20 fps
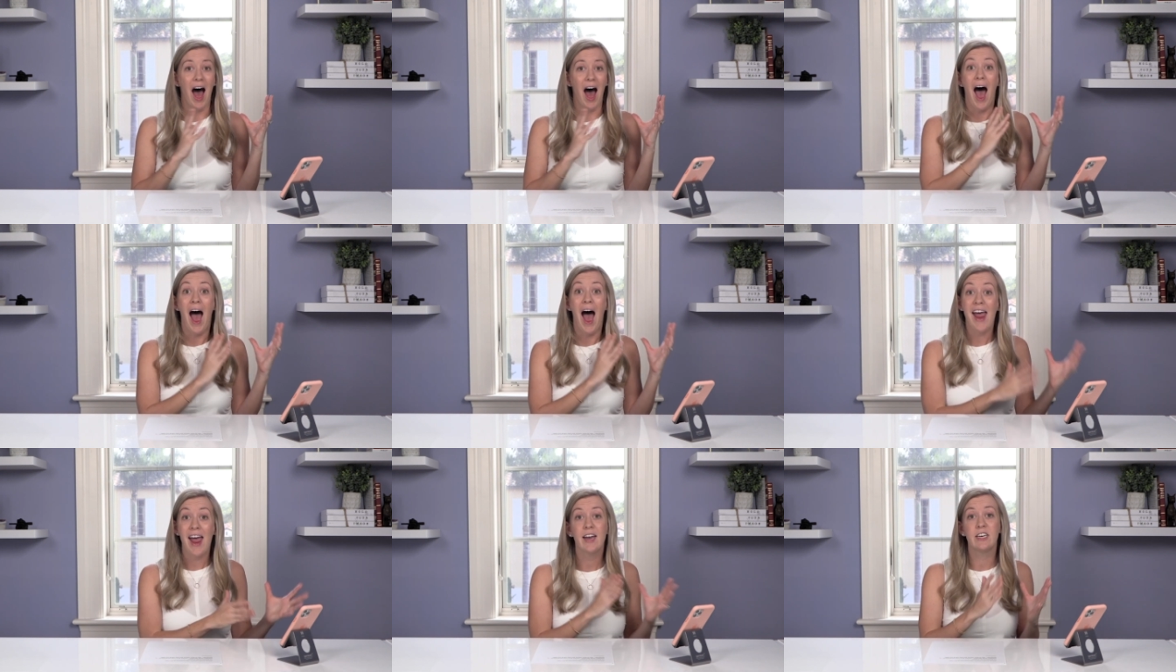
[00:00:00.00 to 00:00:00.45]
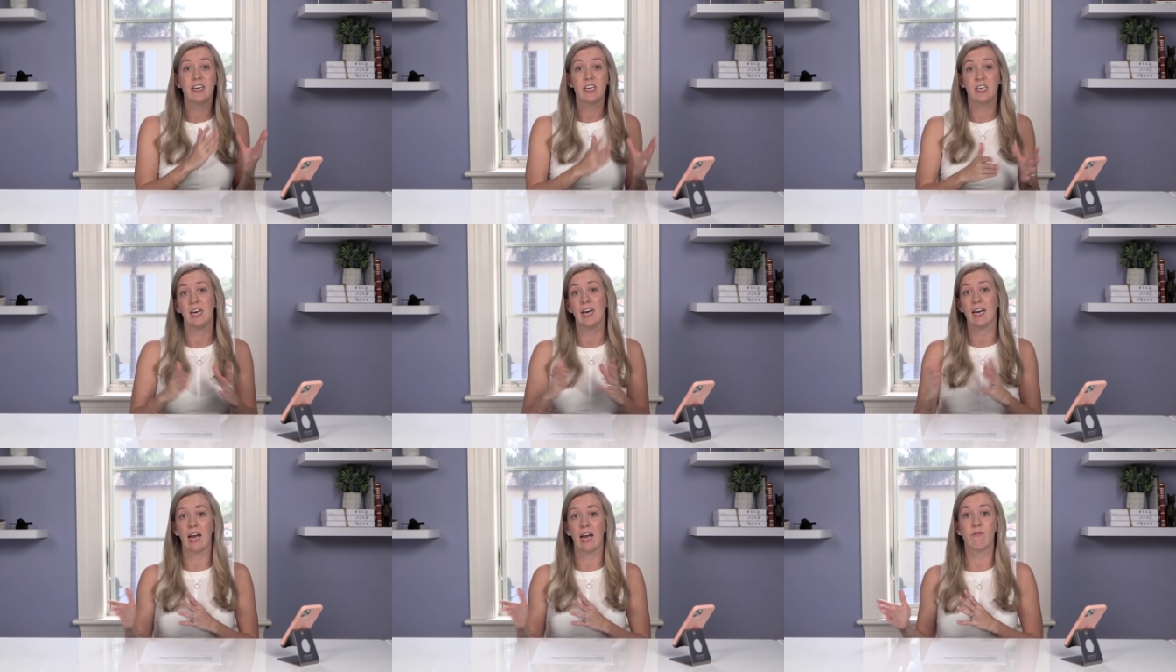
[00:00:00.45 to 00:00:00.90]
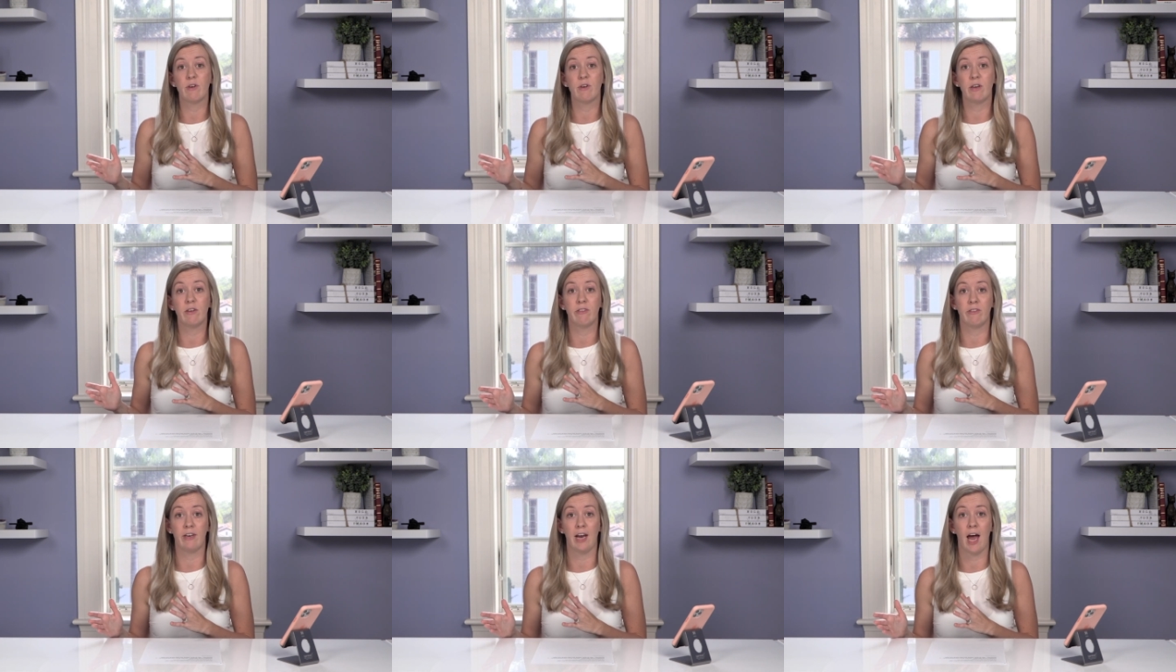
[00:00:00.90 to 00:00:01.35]
I had to take every
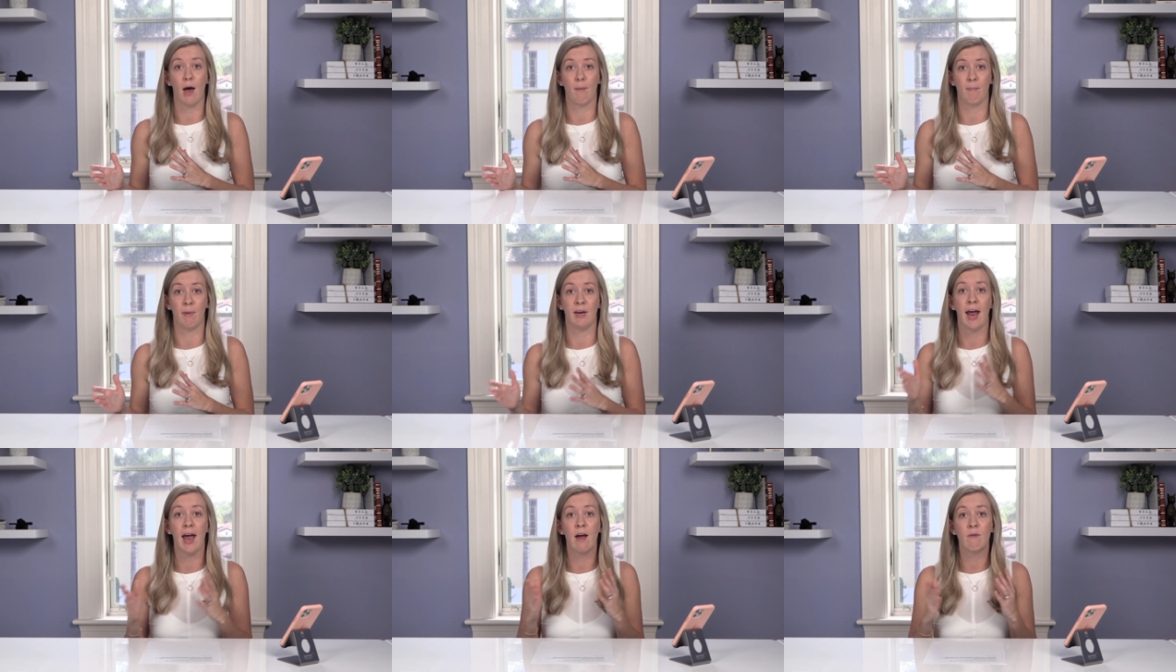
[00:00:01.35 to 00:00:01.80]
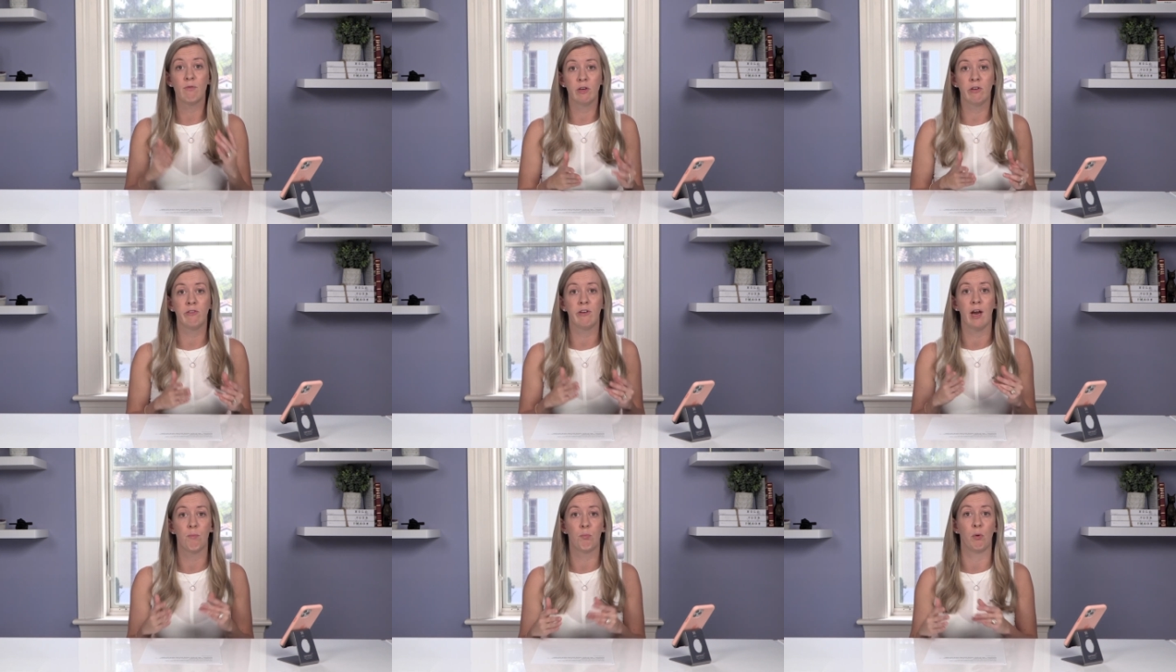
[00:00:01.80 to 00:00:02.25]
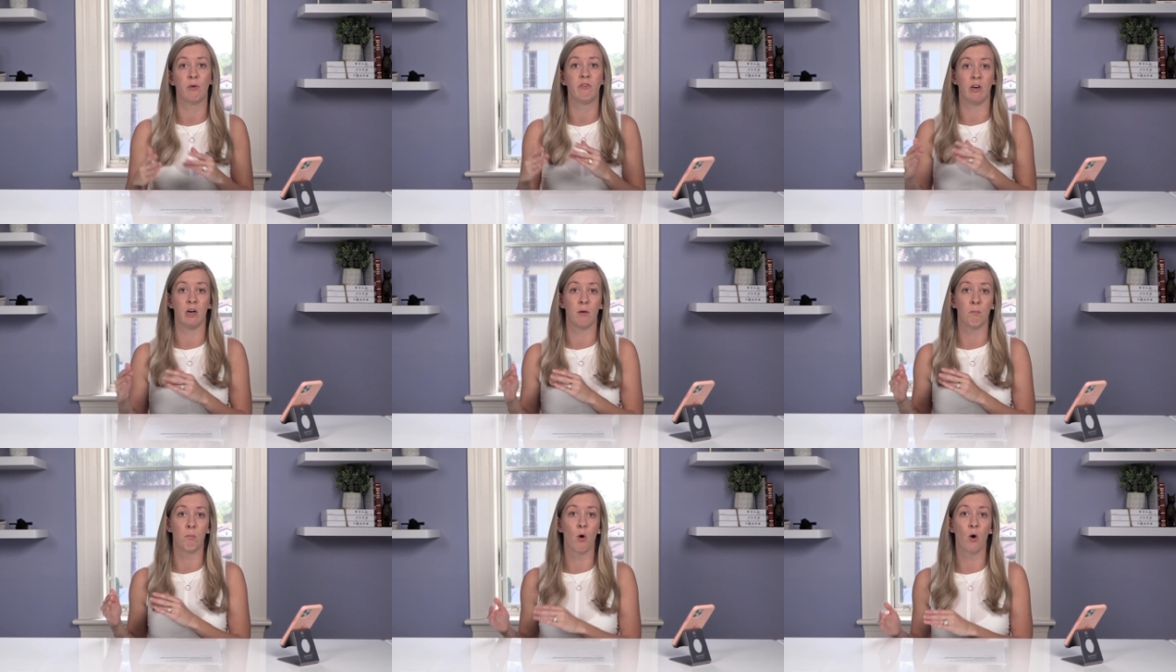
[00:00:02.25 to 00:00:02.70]
step and every step was
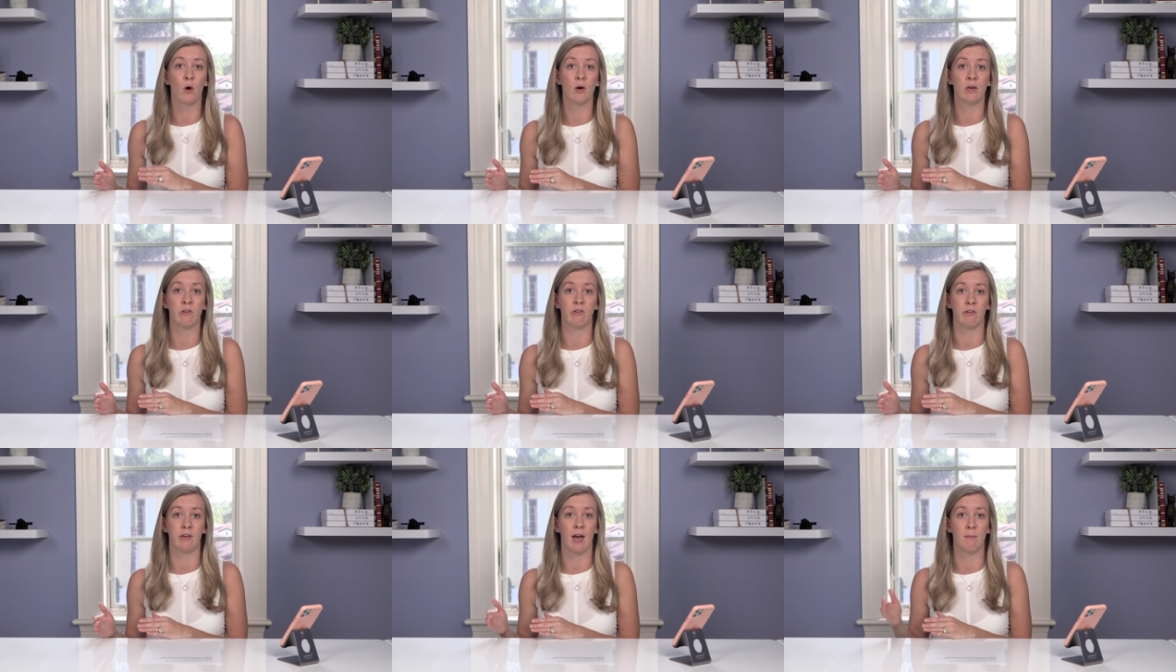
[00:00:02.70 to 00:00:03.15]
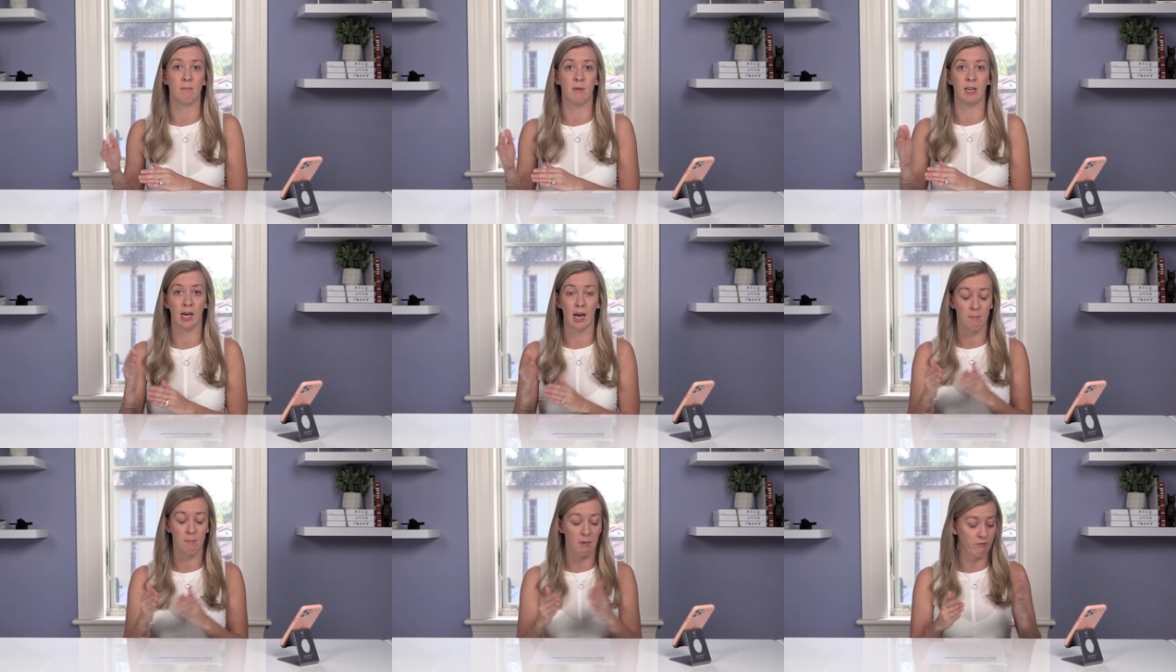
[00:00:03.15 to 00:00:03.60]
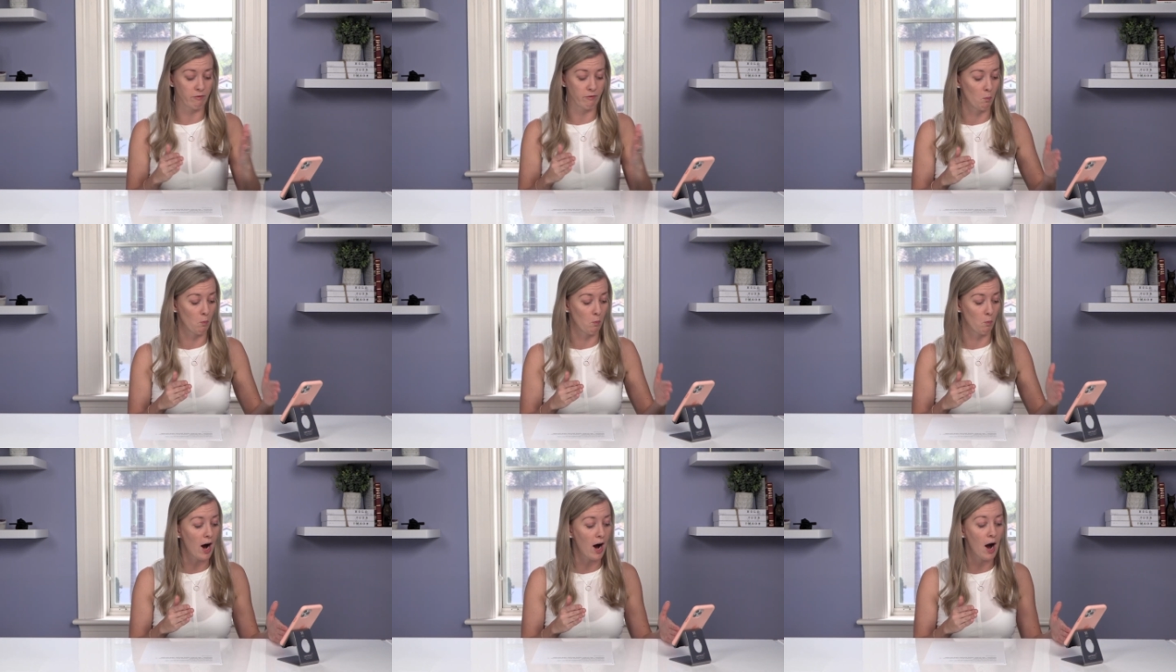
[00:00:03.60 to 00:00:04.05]
an important step to get me
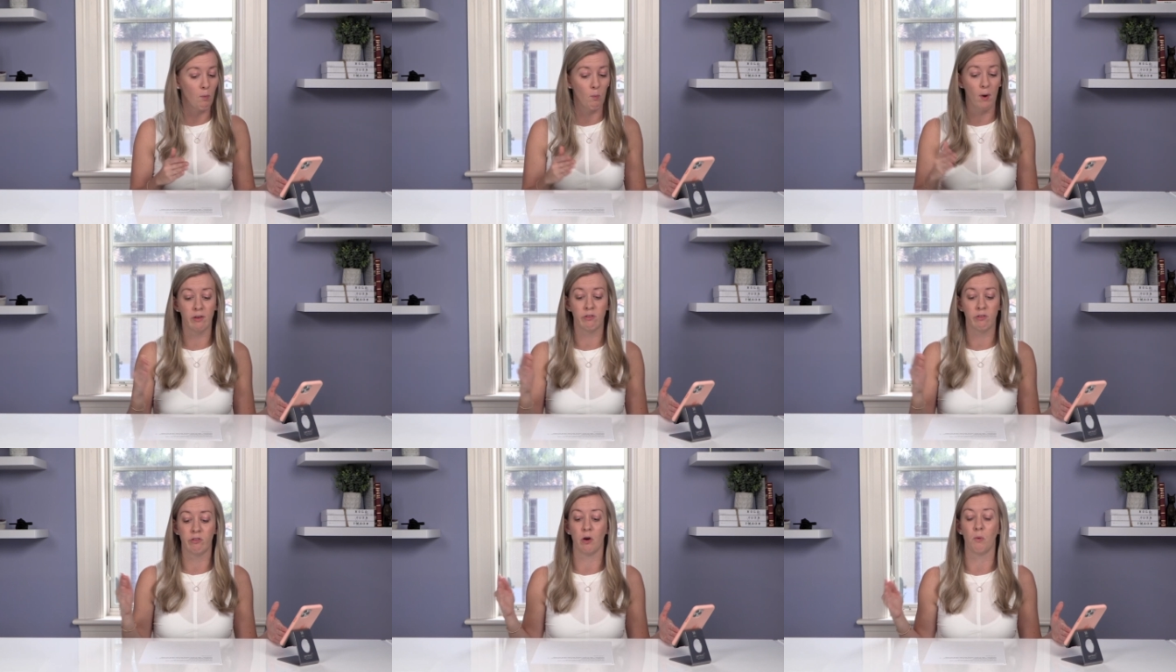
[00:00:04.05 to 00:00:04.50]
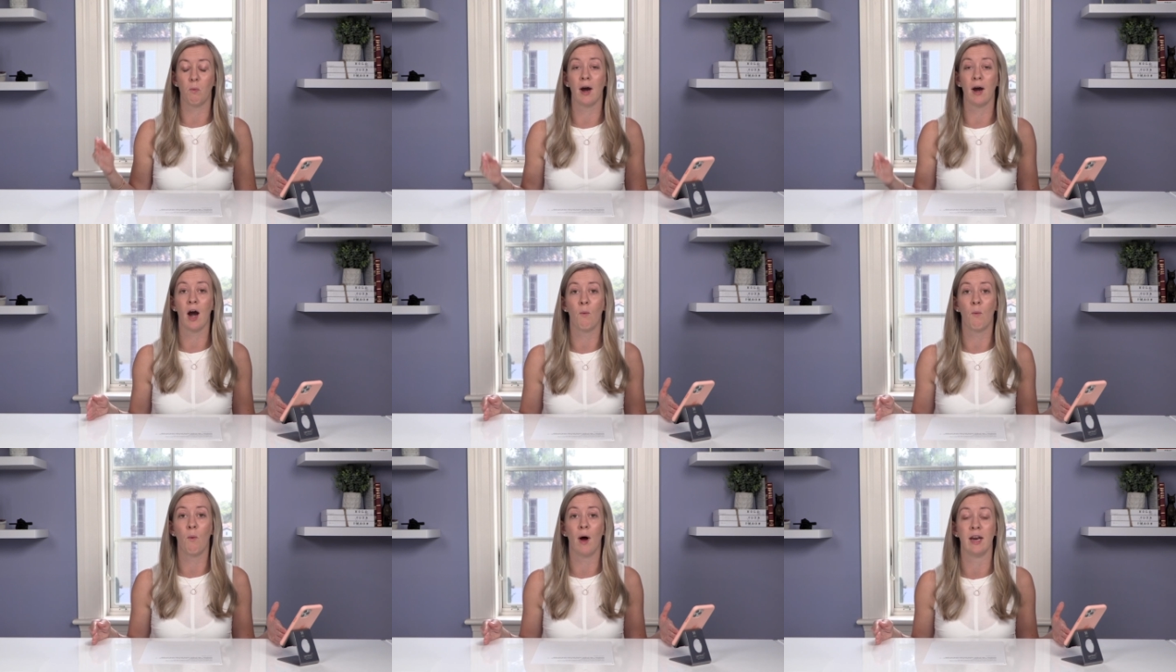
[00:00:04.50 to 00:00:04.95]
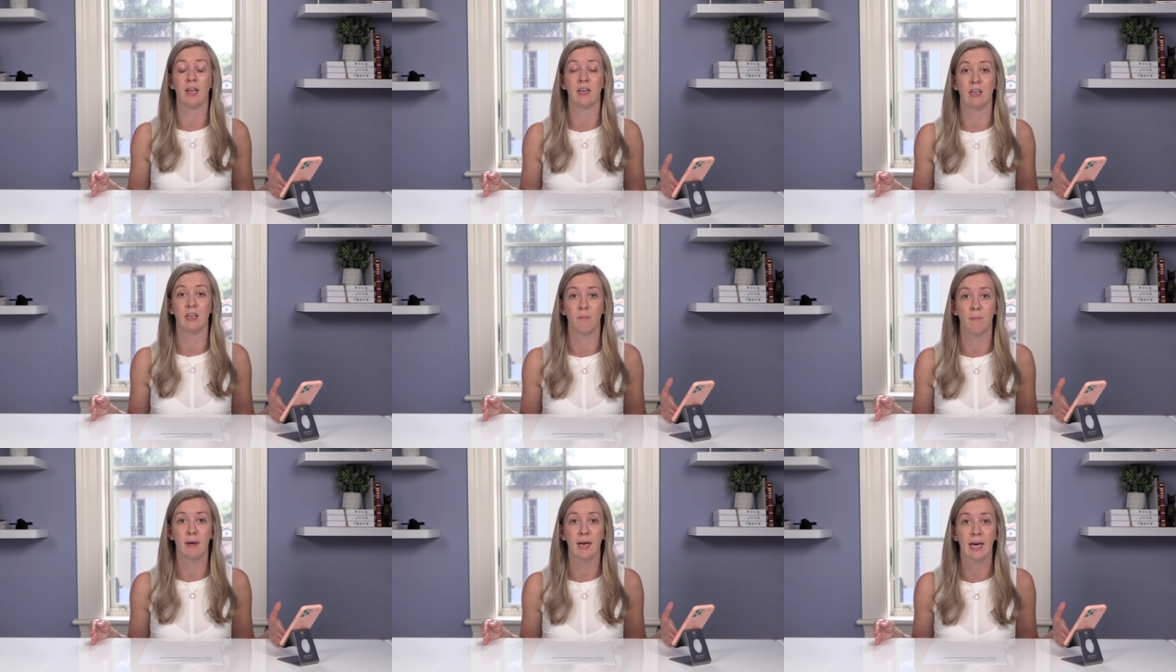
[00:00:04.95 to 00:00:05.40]
from where I was to where I wanted
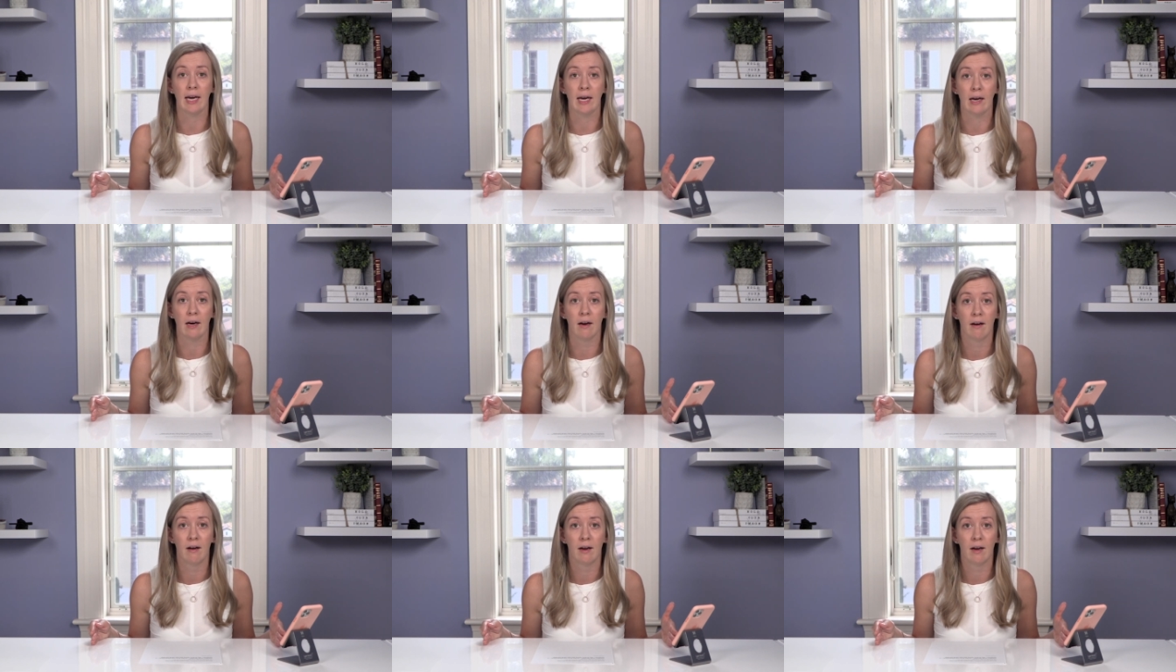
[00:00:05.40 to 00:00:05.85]
to be.